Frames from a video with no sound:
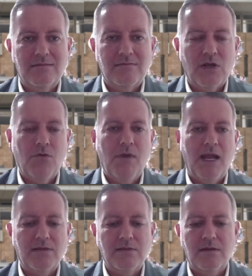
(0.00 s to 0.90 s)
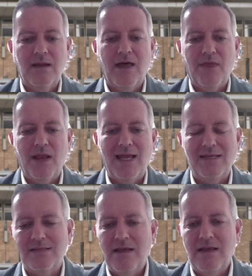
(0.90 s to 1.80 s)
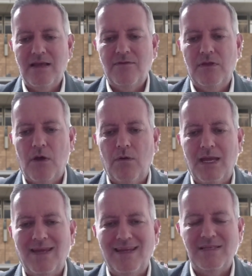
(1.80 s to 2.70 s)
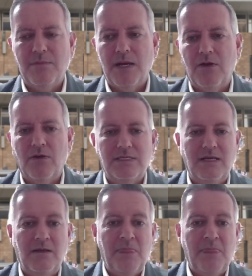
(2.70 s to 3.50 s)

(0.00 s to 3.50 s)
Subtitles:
correct nonetheless, even though it is a minority.